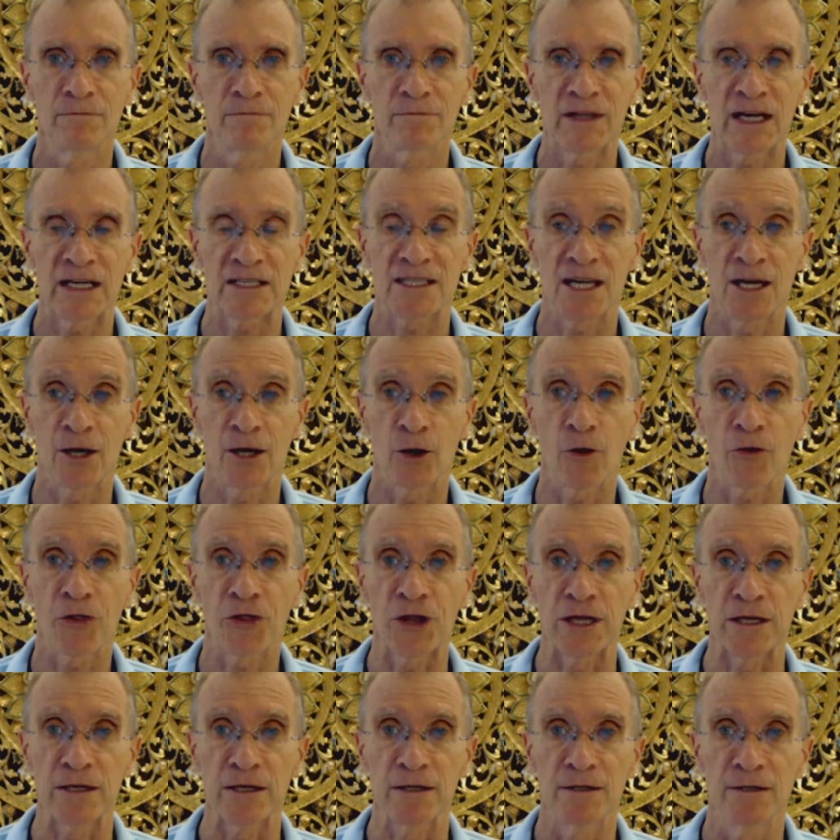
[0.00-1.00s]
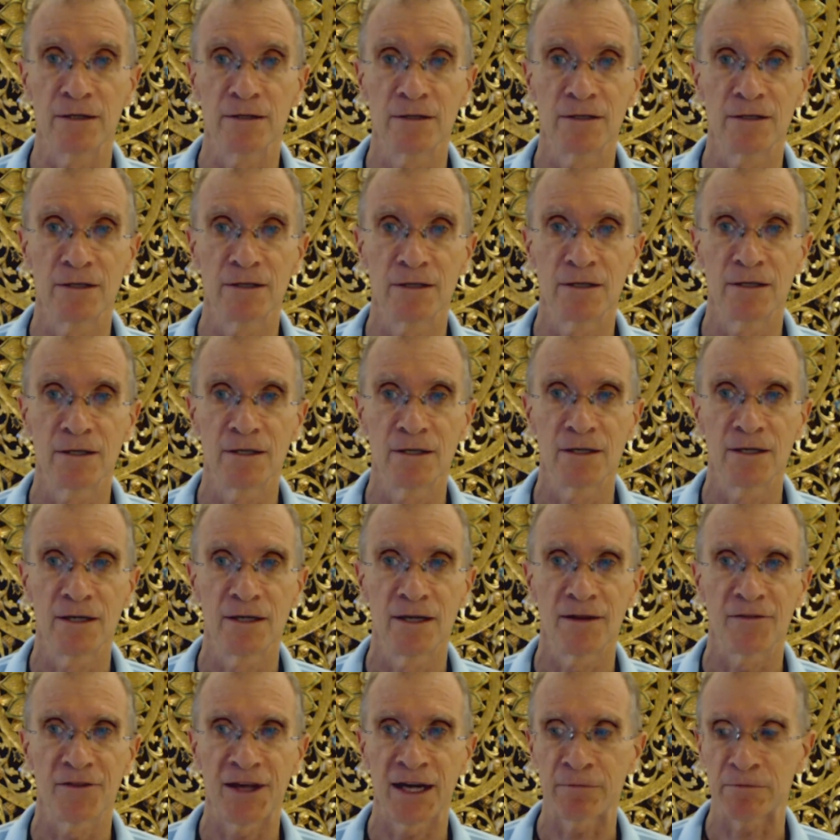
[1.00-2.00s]
That's healthy.
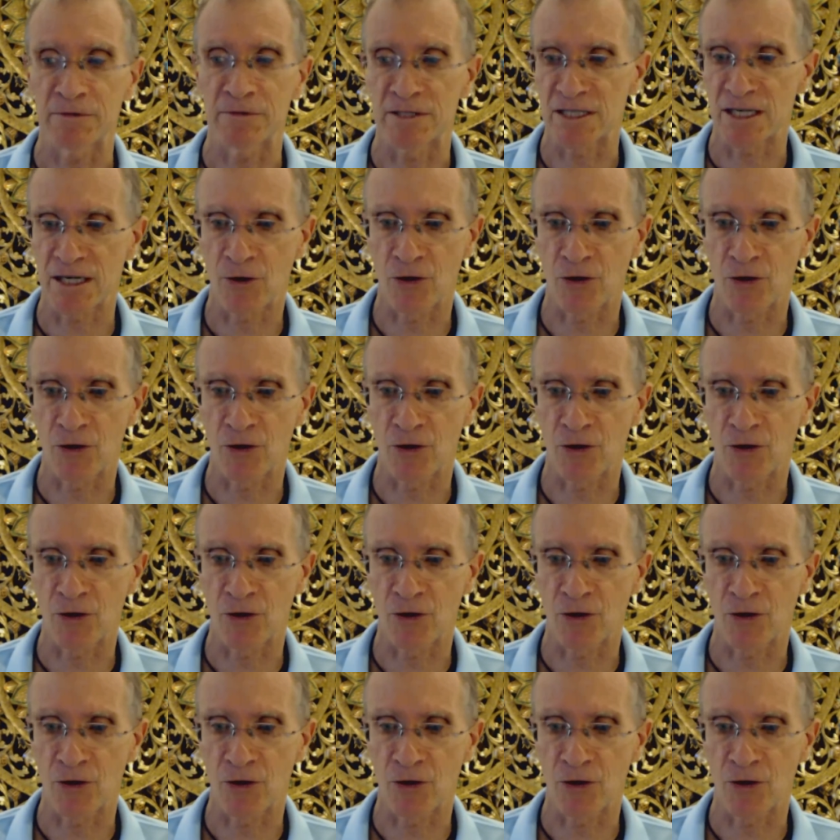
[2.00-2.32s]
That's